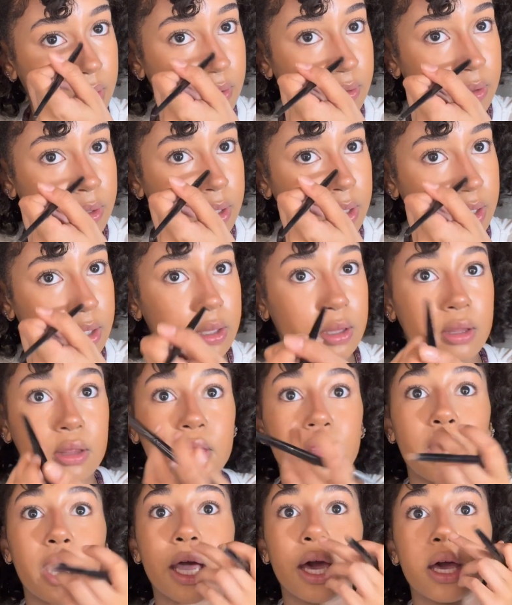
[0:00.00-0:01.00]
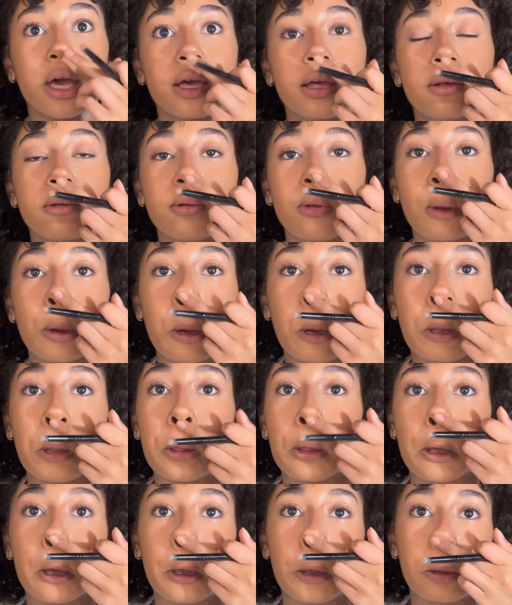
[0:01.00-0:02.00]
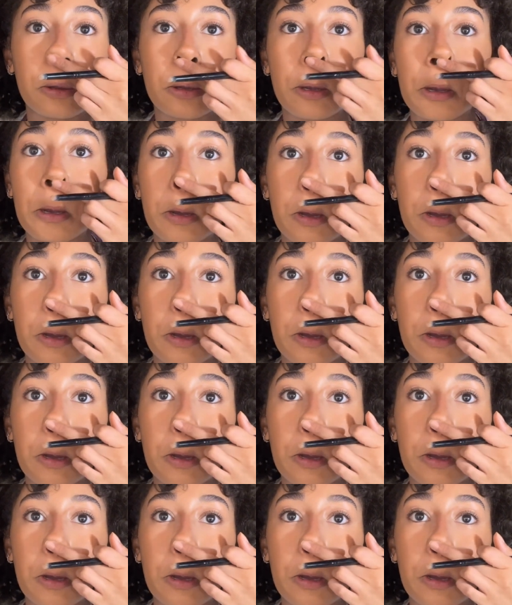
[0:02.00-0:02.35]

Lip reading: go like that, and